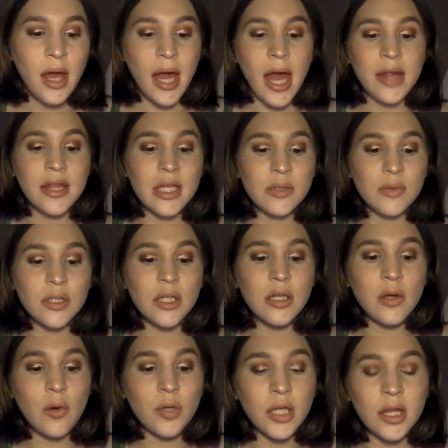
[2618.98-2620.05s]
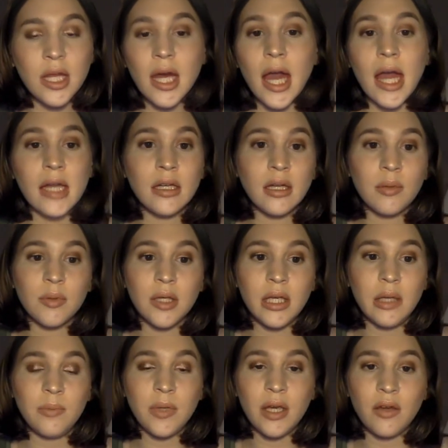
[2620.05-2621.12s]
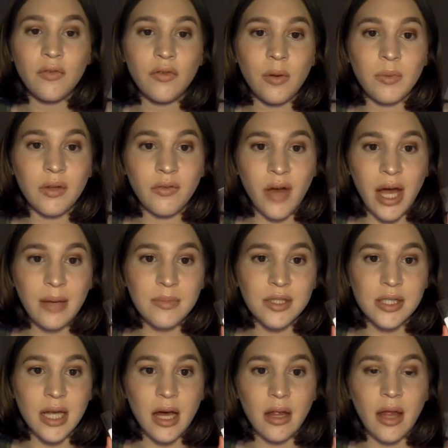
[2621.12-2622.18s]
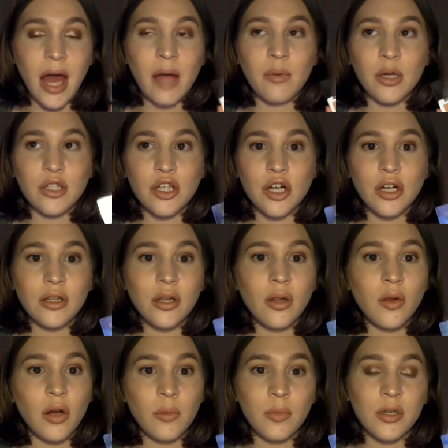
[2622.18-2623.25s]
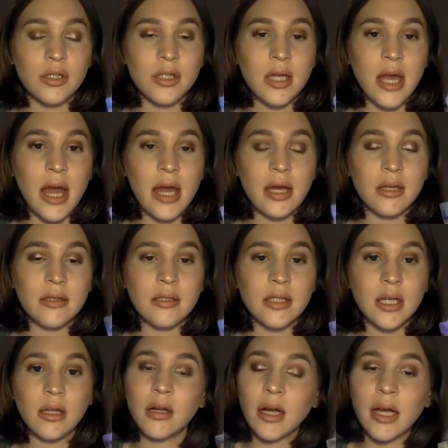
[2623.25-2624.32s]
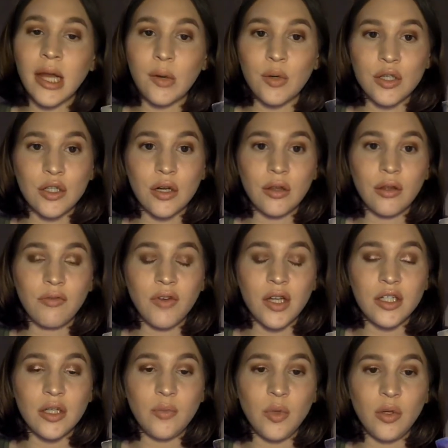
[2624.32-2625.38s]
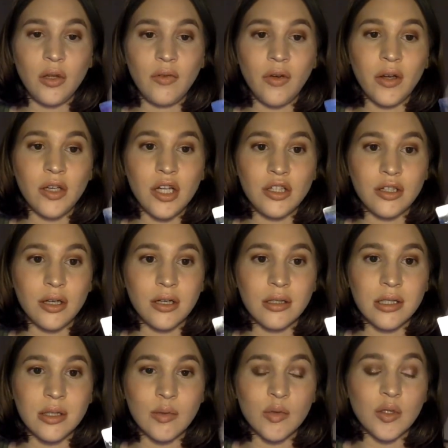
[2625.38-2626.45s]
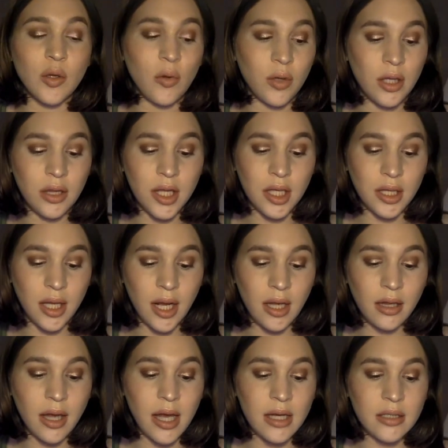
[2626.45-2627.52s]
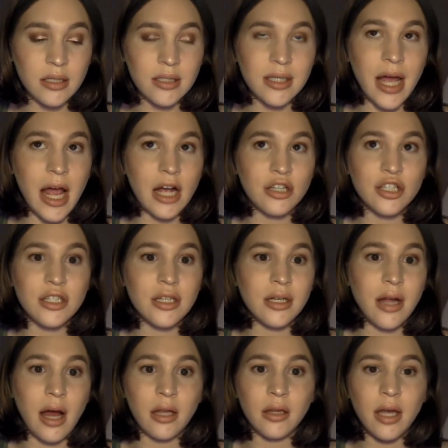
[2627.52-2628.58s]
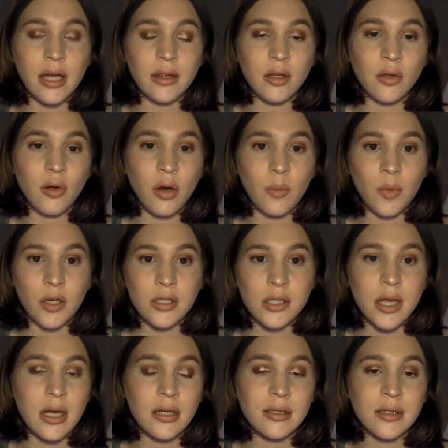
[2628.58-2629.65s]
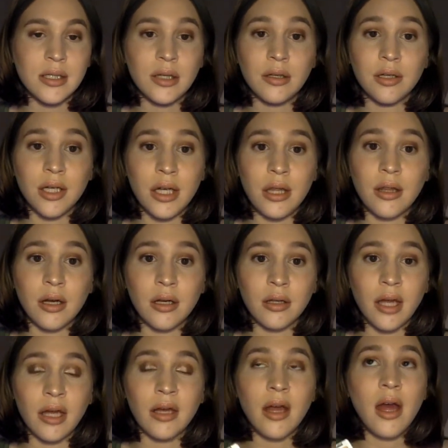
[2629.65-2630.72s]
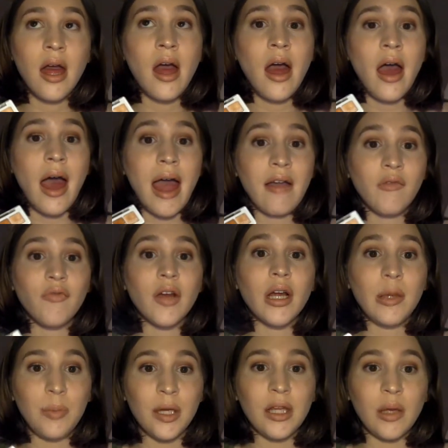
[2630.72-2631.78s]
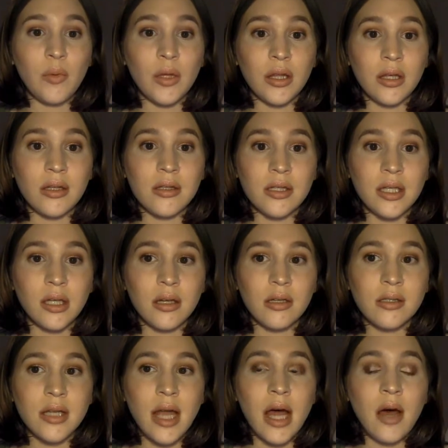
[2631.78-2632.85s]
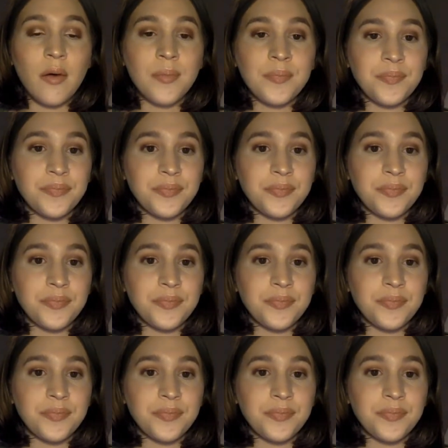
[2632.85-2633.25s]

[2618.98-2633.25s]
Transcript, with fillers: and this was the only thing I ended up keeping from the Vibe sale. I returned the Laura Mercier concealer, and I returned the Fenty Beauty foundation, because this was the only thing that I liked, because I actually did not like the Laura Mercier concealer either. Like, I am very picky with concealers now,